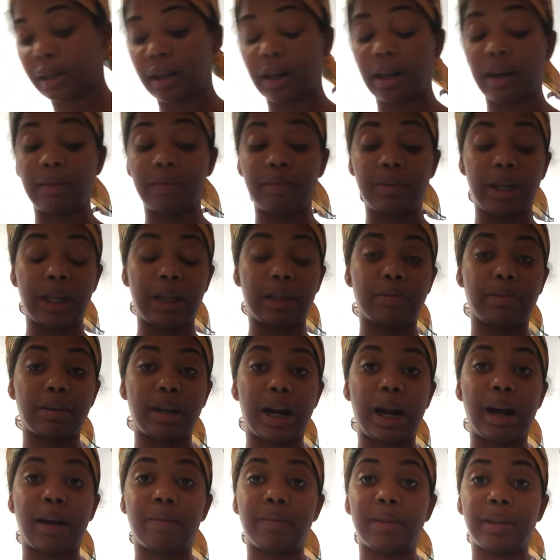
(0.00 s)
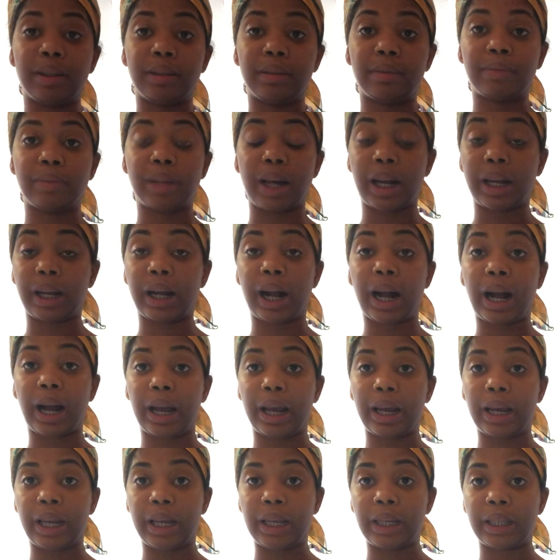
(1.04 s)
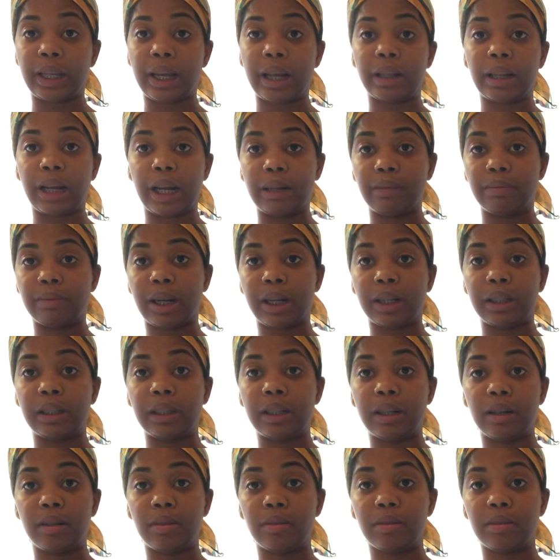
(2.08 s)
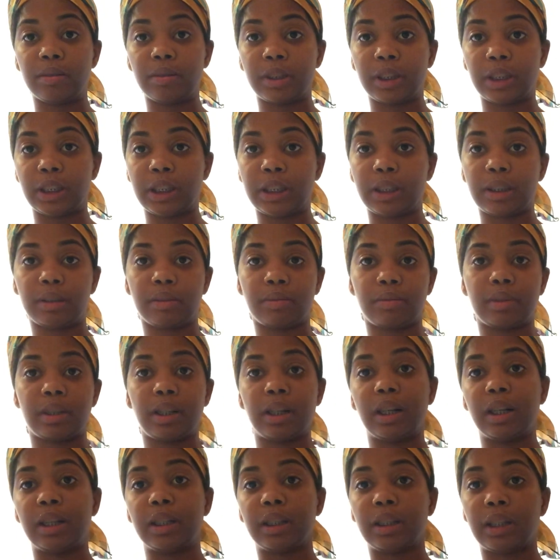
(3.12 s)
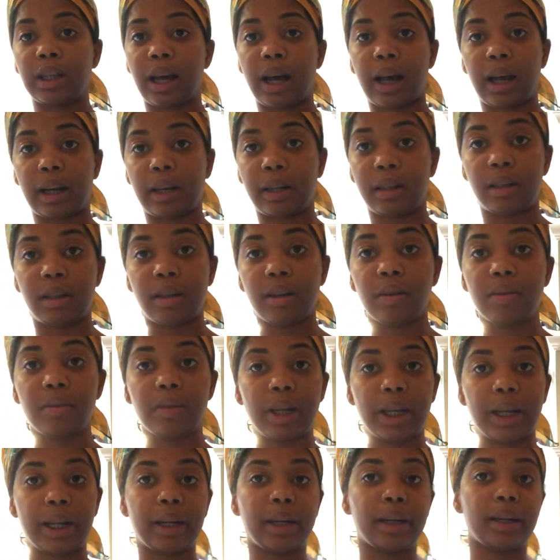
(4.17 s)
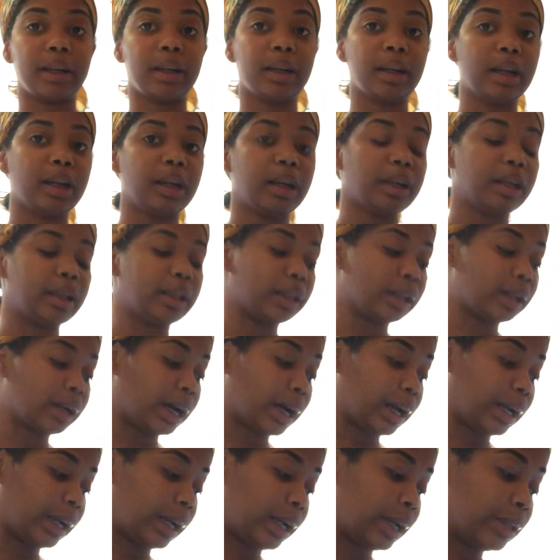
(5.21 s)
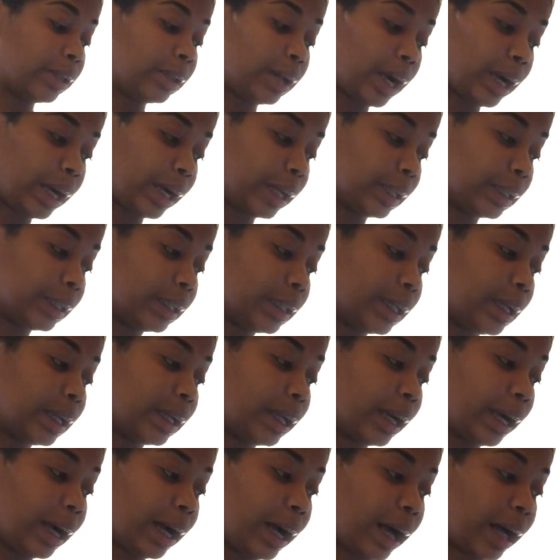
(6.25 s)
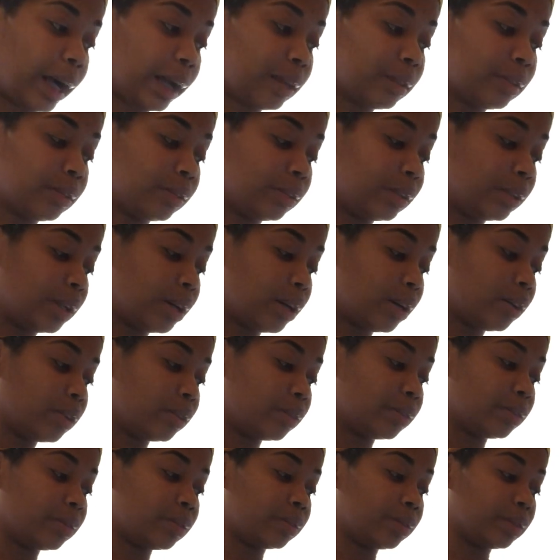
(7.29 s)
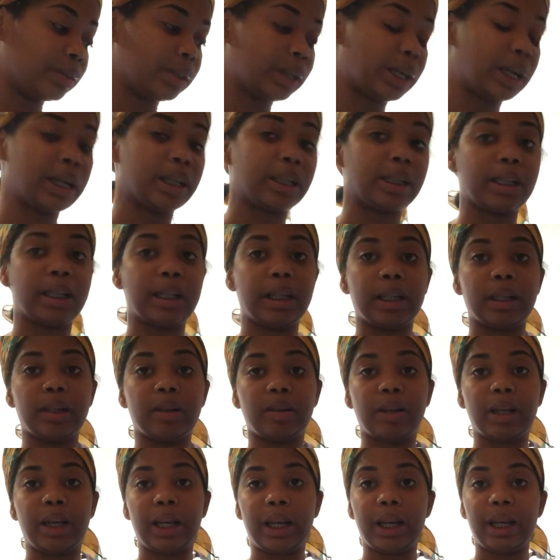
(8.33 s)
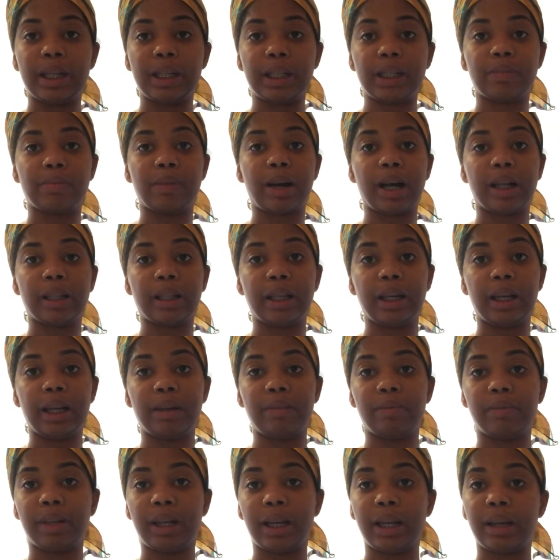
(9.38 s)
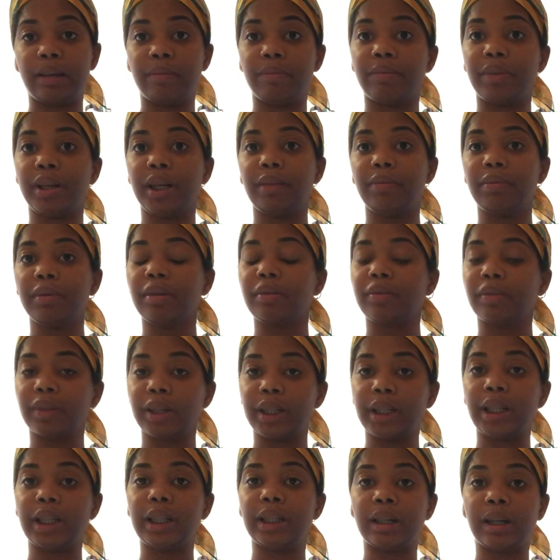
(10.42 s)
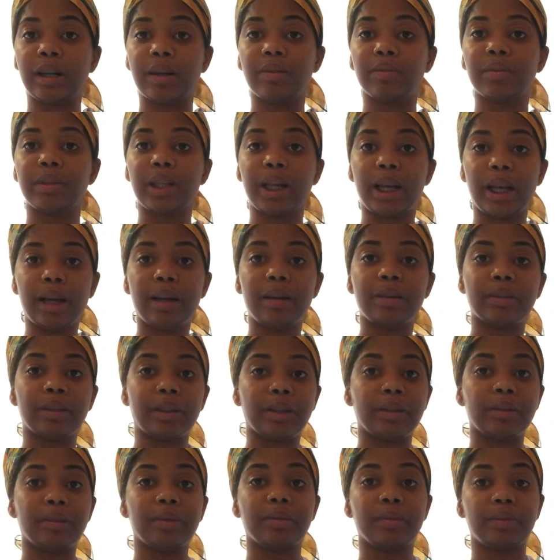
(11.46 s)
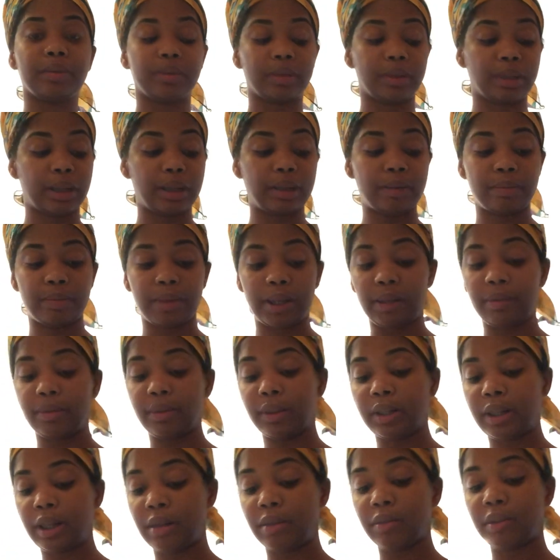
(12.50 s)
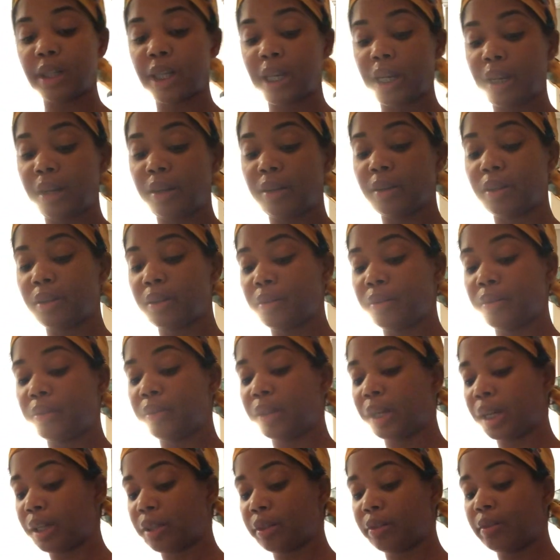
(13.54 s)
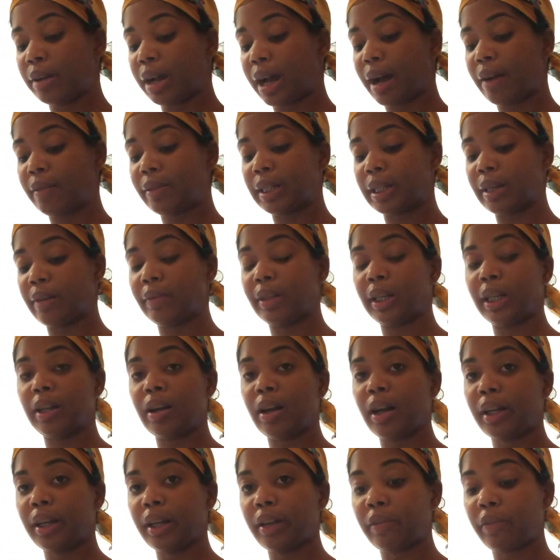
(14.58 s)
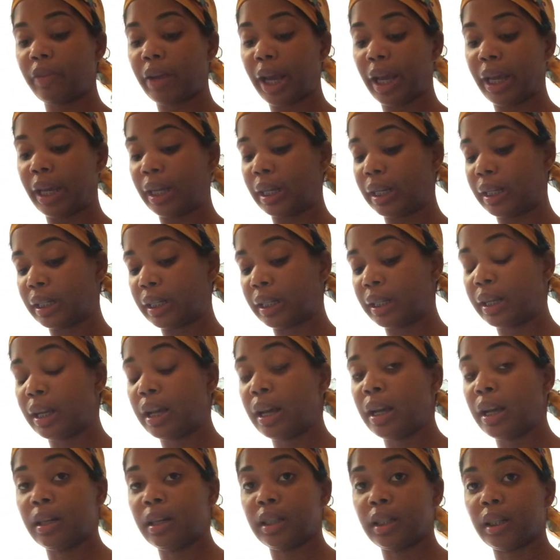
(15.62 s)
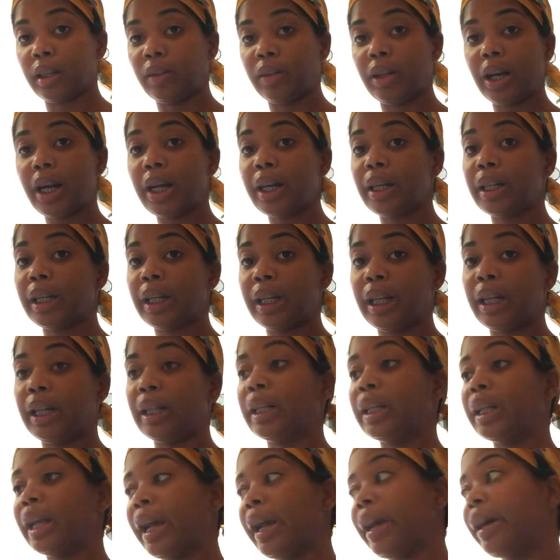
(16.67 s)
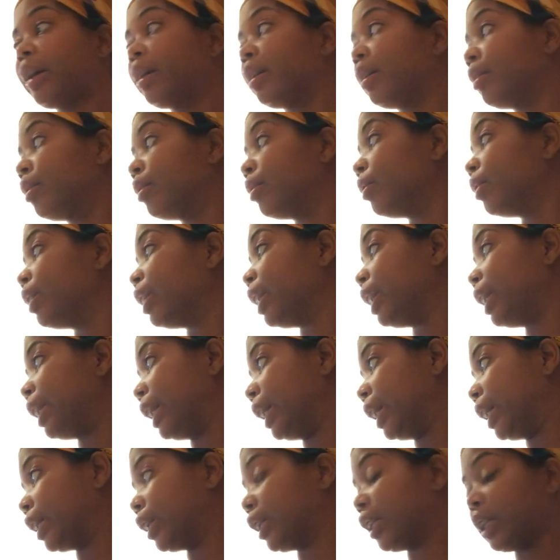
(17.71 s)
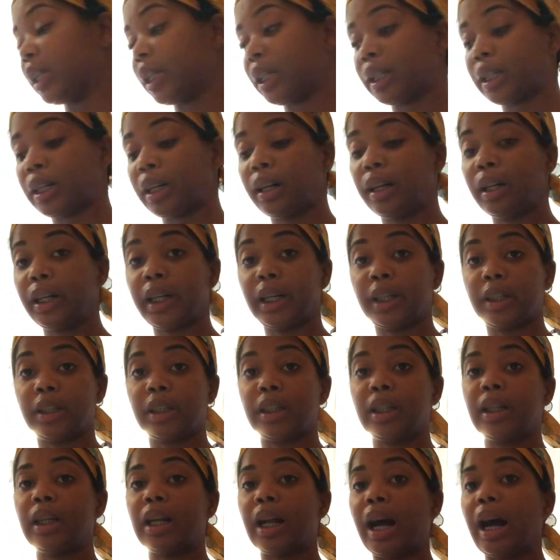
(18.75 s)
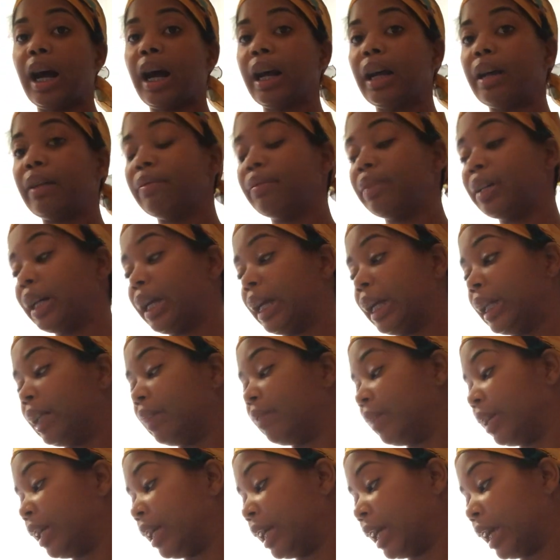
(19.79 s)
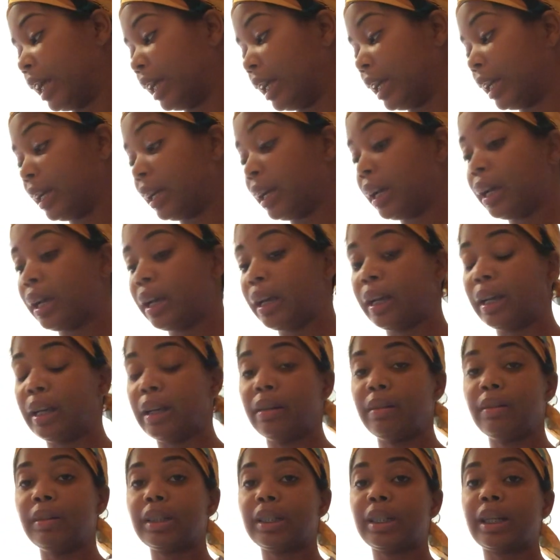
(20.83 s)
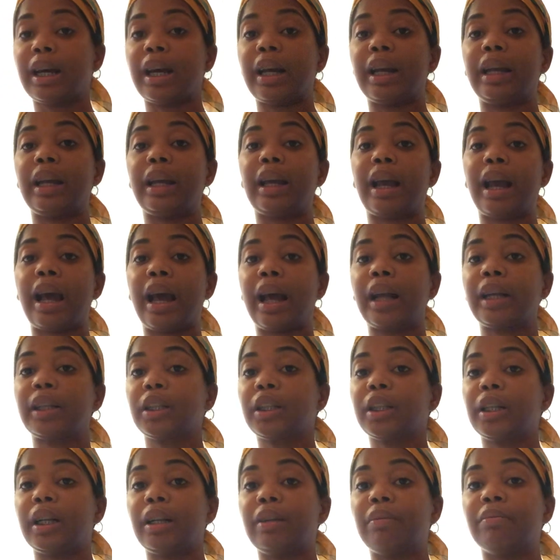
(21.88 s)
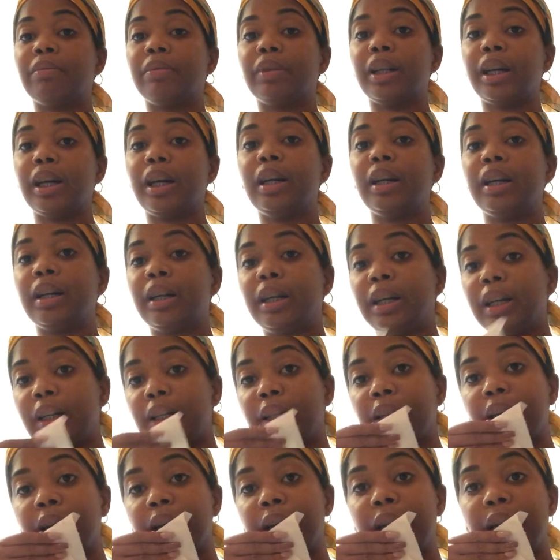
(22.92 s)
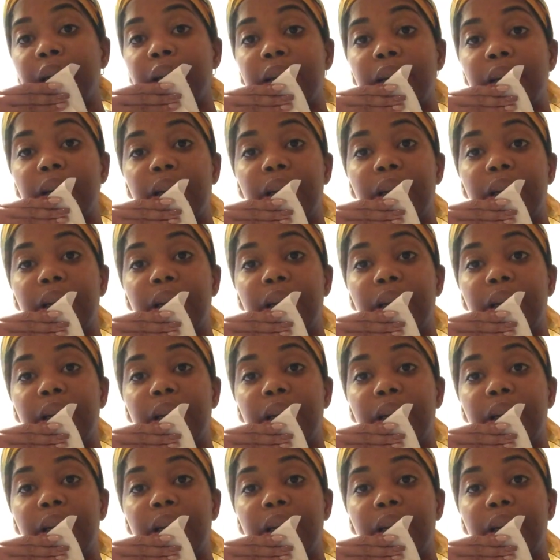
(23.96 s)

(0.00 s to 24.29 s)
a big problem like I hate that like my nose just runs out of nowhere like and like i said like i don't know until it hits my lip and people really don't tell you people don't tell you that you have something on your face so luckily now it's just clear snot but in the beginning it was like actually blood like